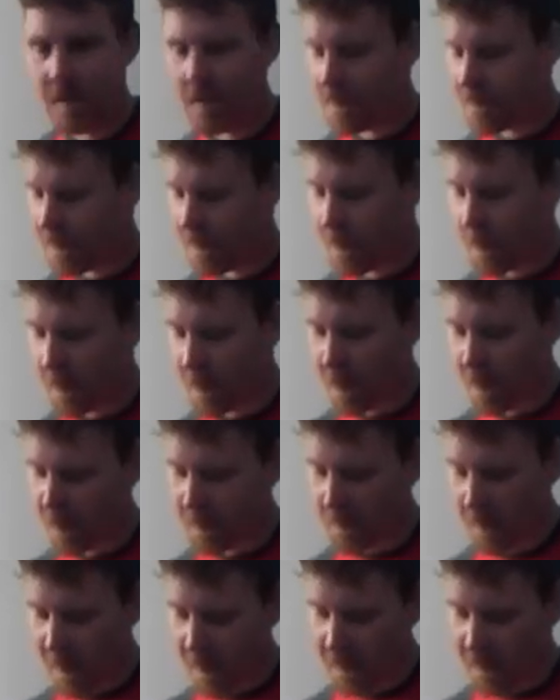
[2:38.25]
I mean,
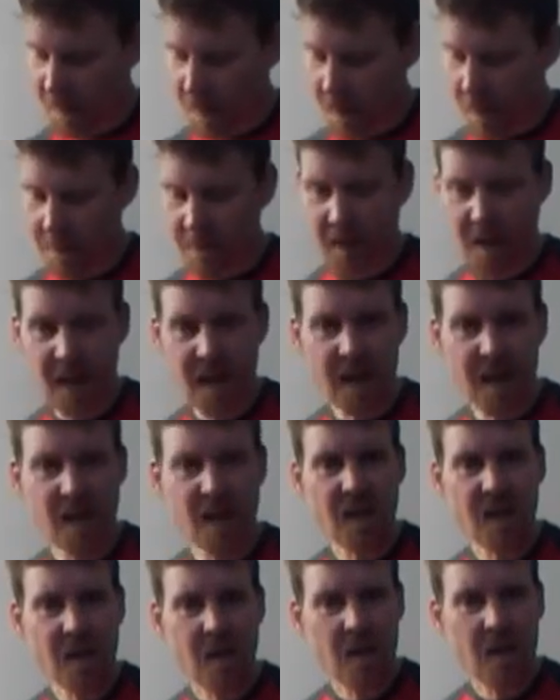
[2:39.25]
when it goes to D,
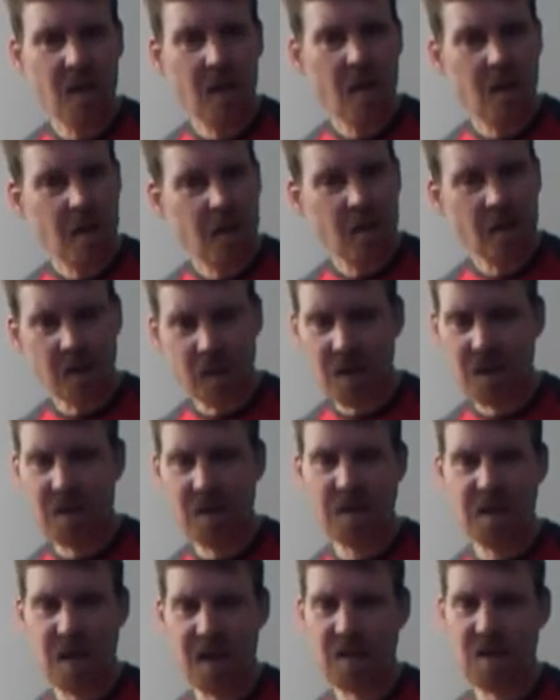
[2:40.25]
you need to start playing
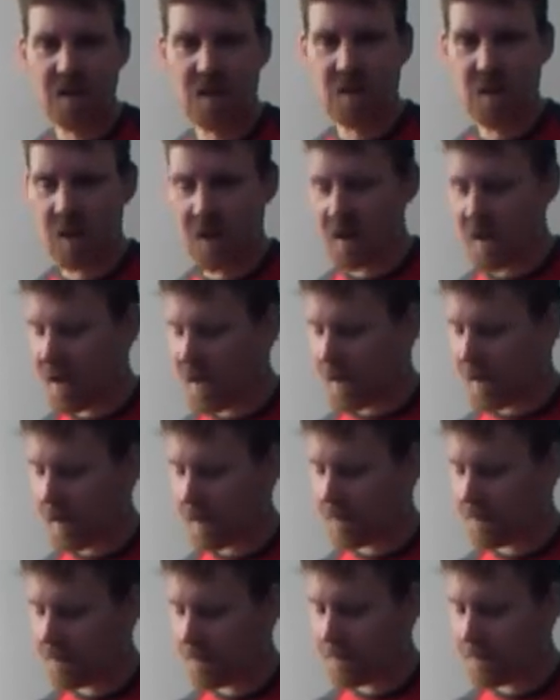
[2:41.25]
the chord tones for D.